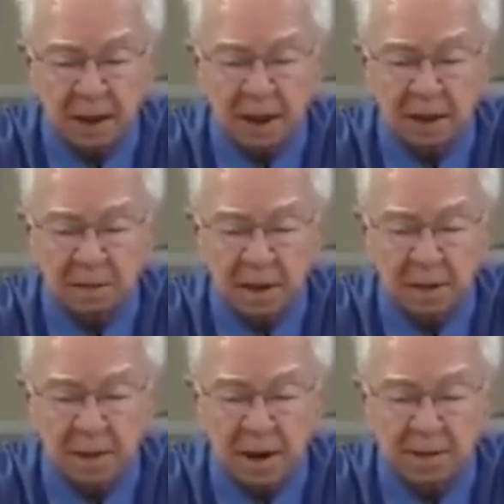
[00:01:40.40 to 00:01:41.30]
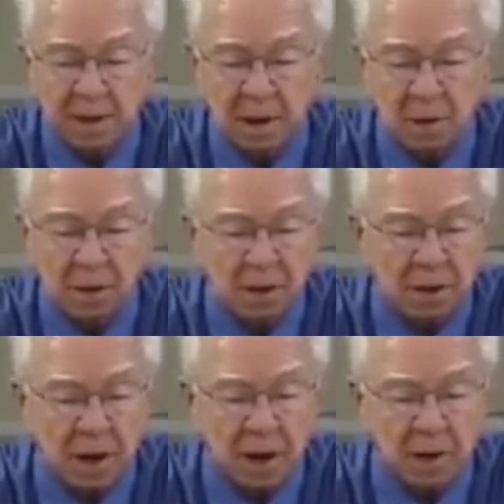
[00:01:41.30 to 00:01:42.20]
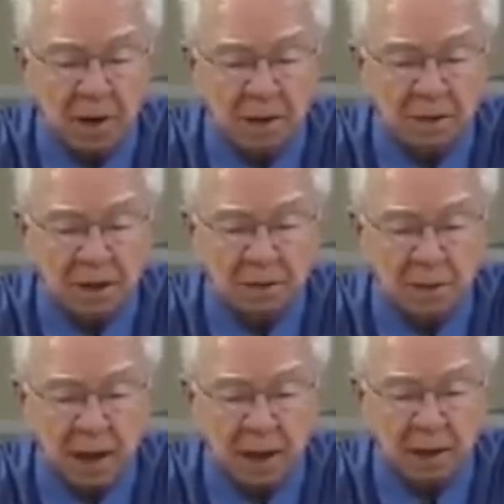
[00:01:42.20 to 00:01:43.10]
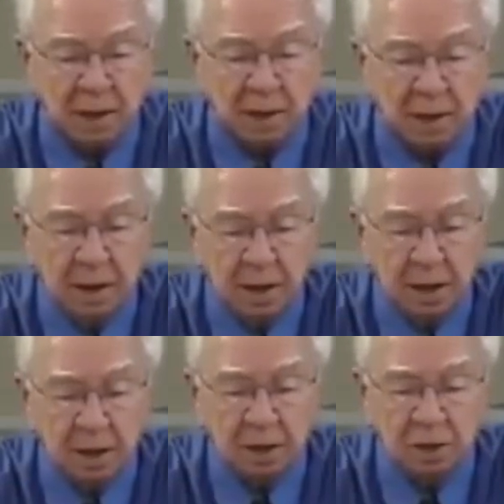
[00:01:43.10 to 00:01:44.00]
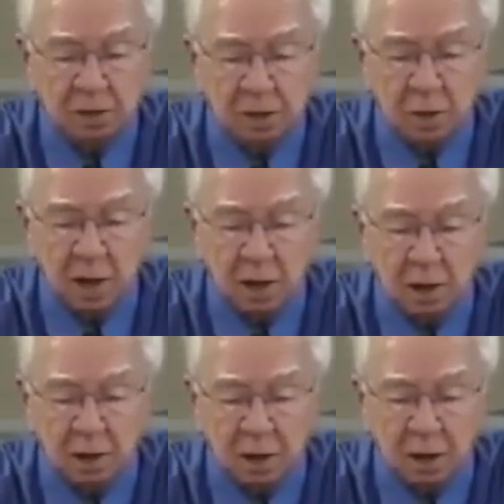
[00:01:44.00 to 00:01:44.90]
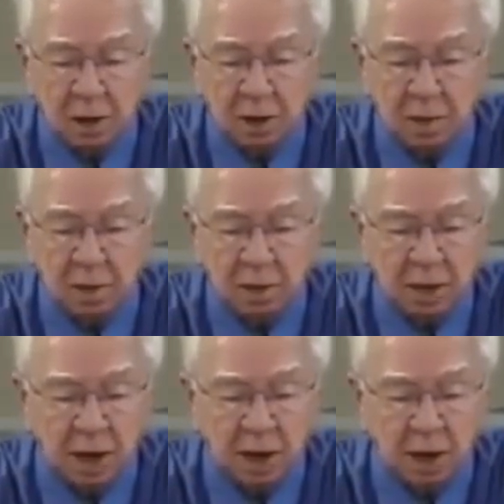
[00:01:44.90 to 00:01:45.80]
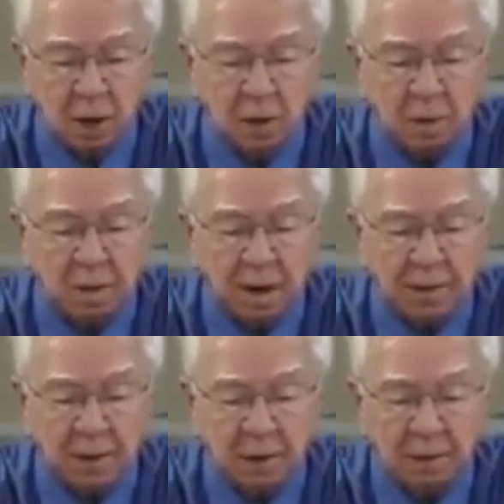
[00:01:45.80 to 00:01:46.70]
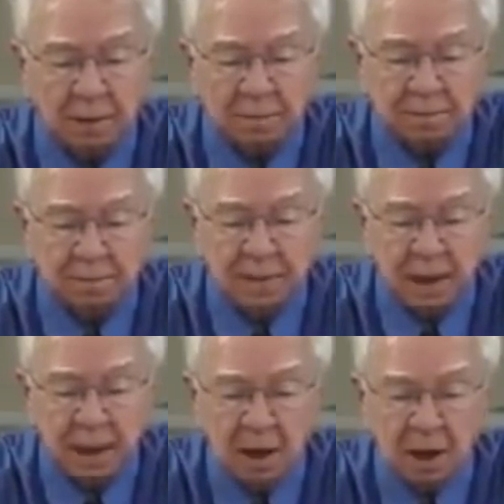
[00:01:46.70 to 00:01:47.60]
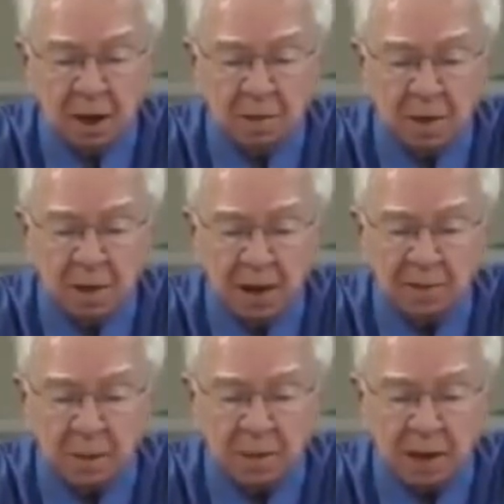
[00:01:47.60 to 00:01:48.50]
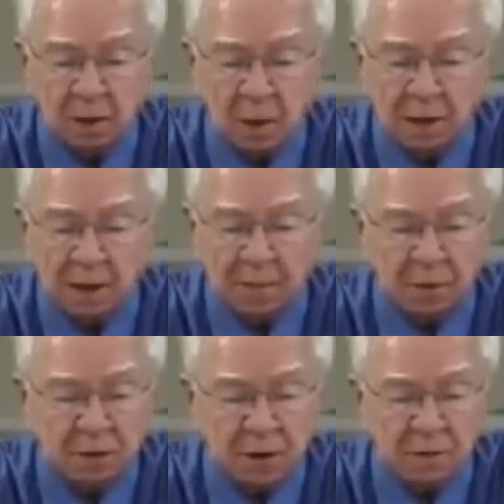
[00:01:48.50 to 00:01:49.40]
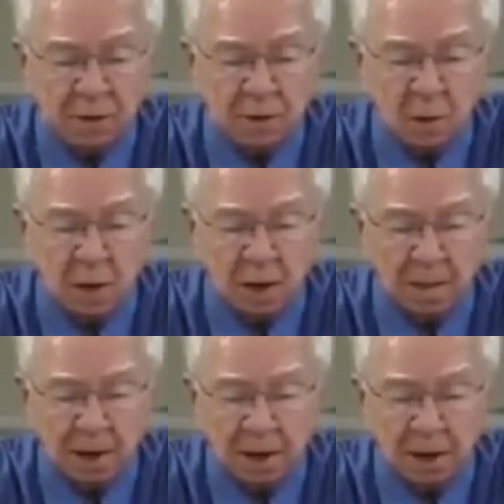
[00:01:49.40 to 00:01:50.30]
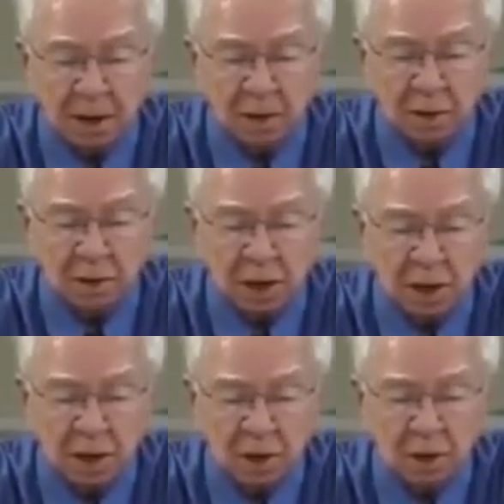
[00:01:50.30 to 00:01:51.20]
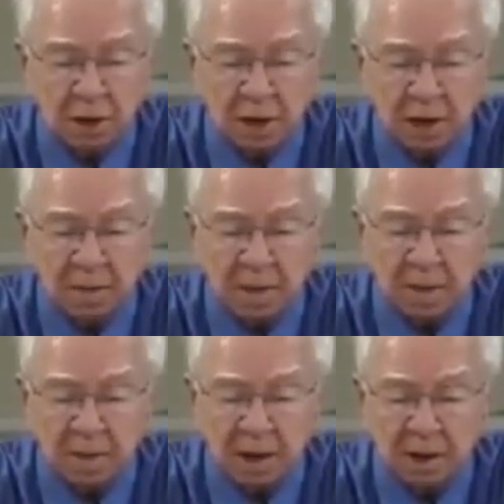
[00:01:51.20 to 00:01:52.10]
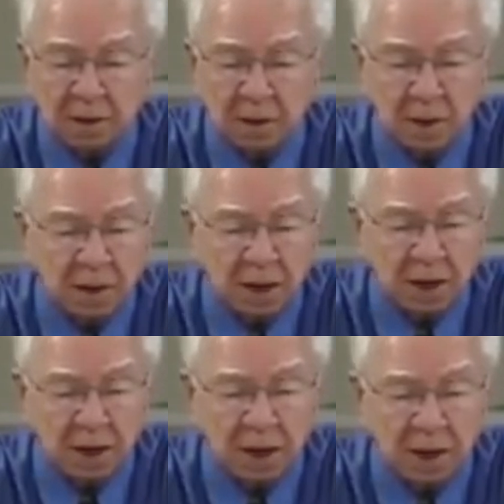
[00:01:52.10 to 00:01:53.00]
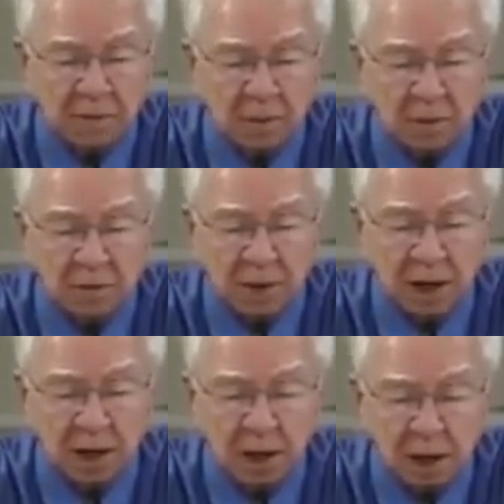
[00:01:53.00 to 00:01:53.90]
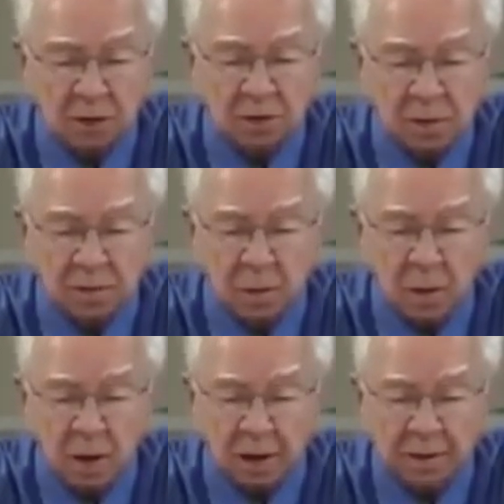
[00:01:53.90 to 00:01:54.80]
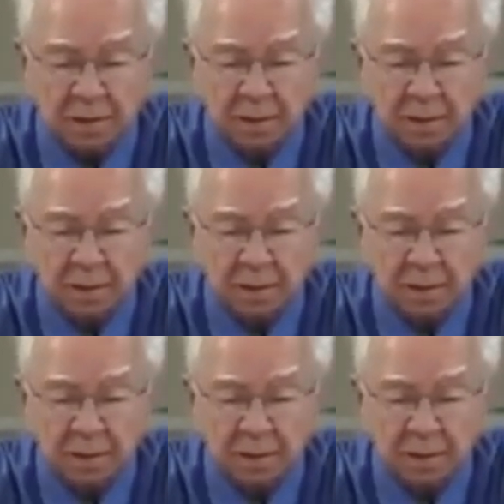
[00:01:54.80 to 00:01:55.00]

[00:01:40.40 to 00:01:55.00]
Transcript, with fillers: He has been a property owner in the area since blank. The accused is well known in the community and a local property owner. People have no, made no attempt to serve this warrant upon the accused, nor can the people make a showing that any effort was made to serve the warrant